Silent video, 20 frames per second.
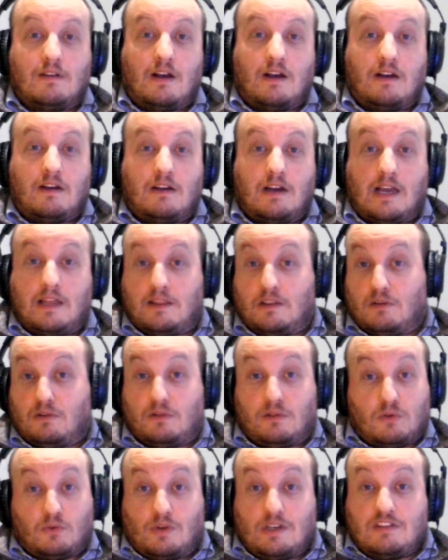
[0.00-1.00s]
And
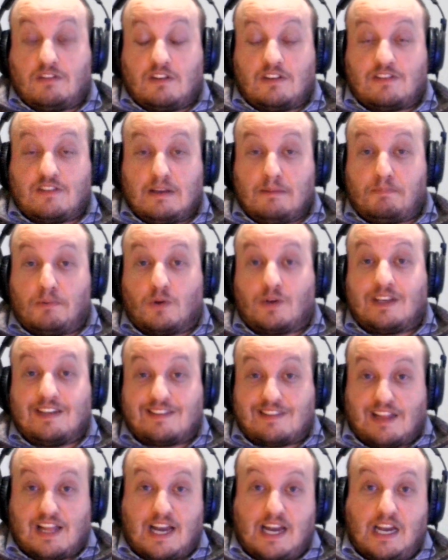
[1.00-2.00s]
the reason is simple.
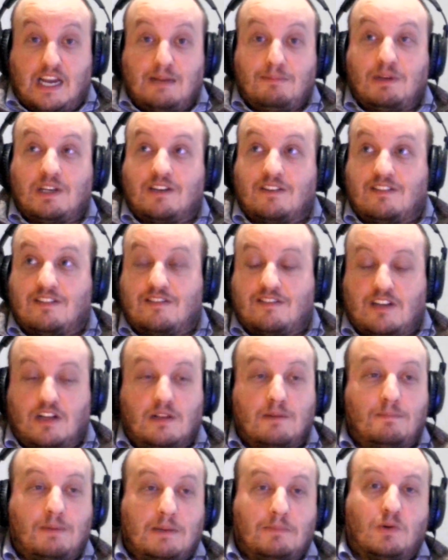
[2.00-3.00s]
He's lying because he's
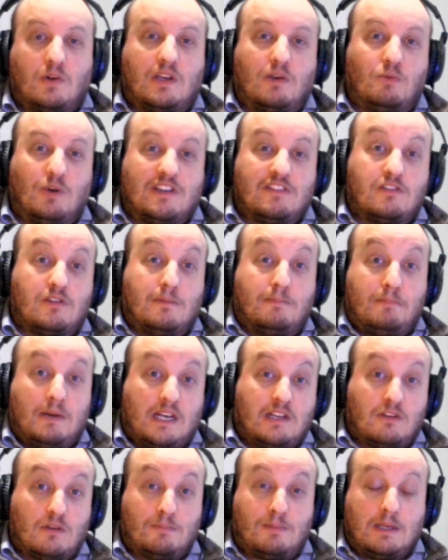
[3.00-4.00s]
telling people he wants to
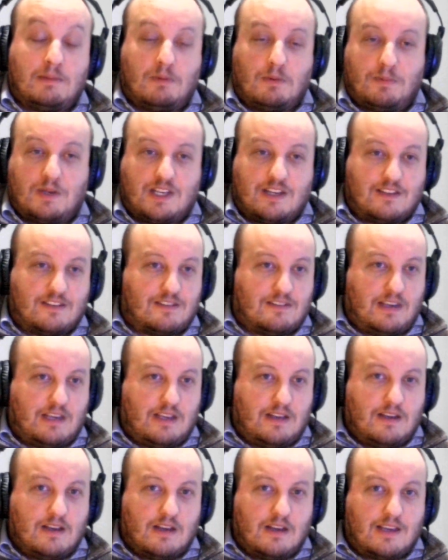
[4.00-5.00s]
beg to people, because
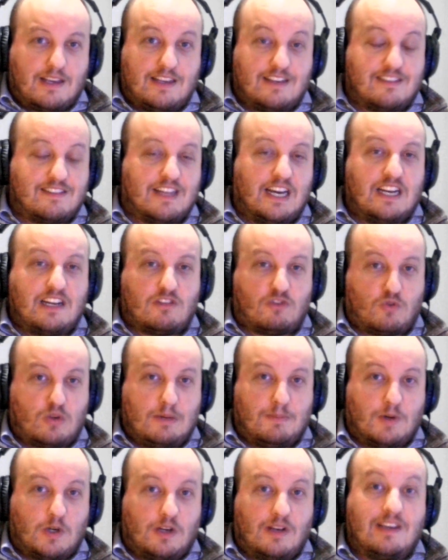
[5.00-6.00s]
he's not a
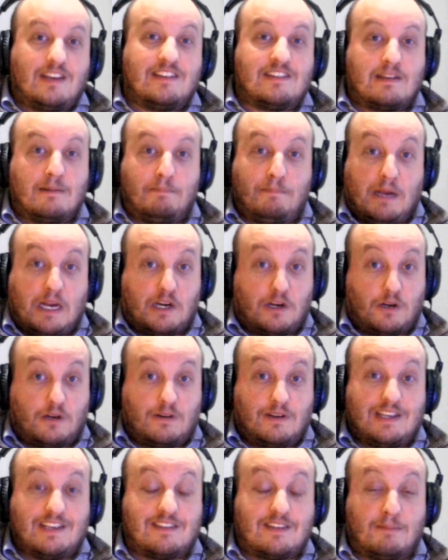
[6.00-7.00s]
streamer. He's a beggar.
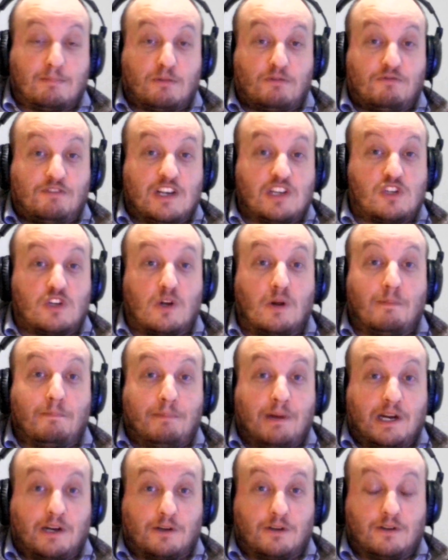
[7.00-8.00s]
He's a professional
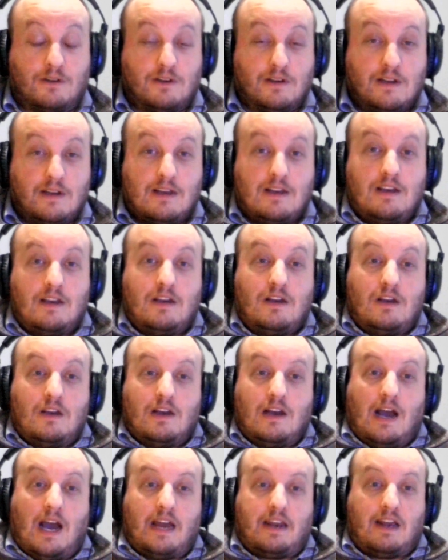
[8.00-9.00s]
beggar.
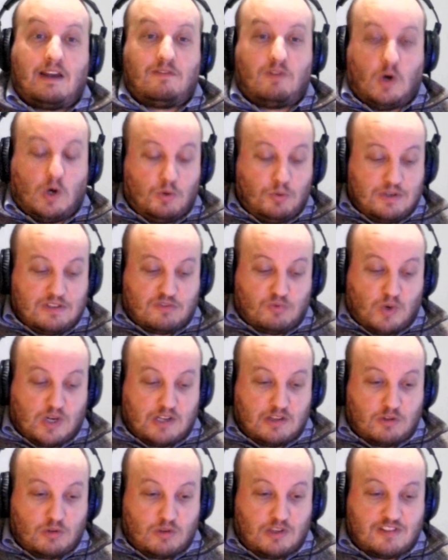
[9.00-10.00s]
And I've always
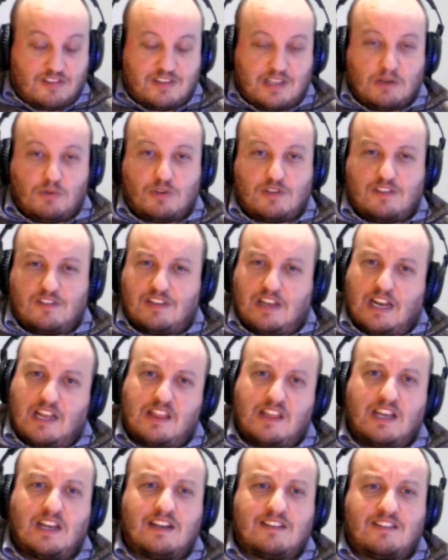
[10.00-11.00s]
wanted to distinguish this. And I
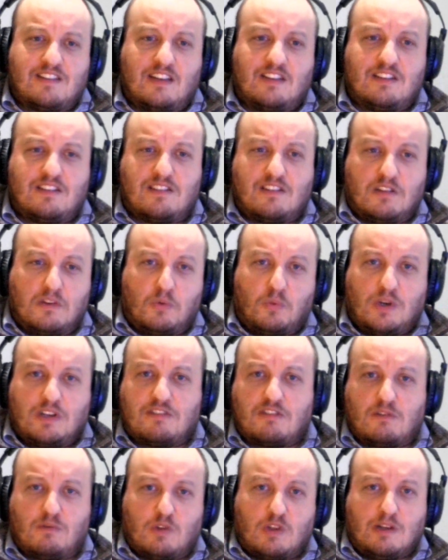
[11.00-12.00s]
think I said this in the
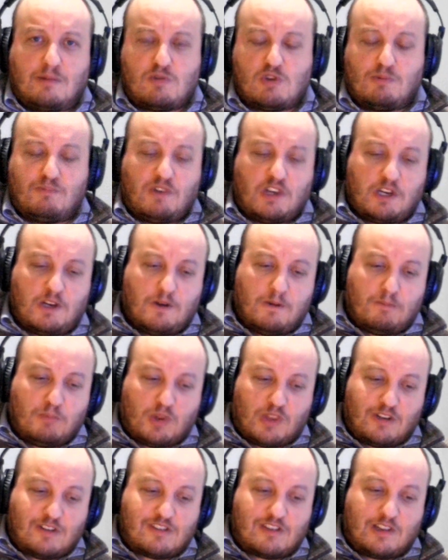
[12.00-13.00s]
Wings of Redemption video, but
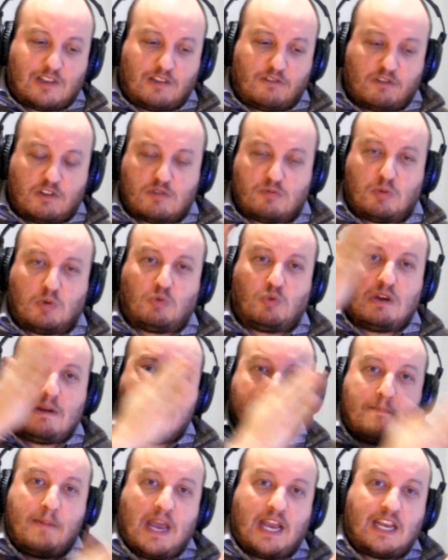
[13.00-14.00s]
there's a difference
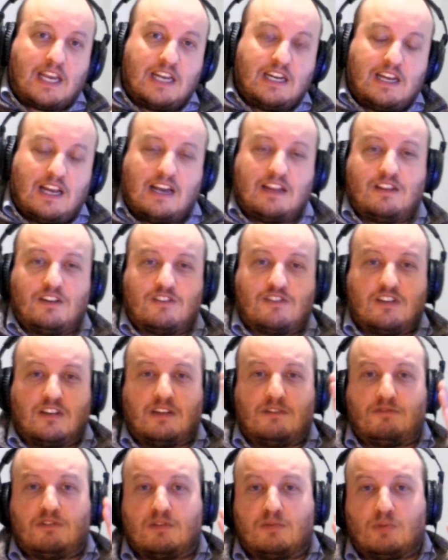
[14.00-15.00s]
between begging and there's a
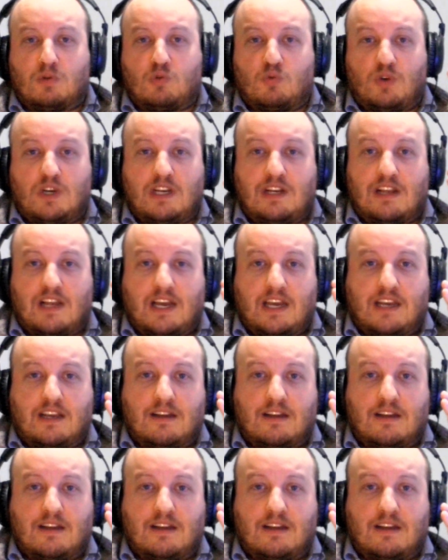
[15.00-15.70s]
difference between like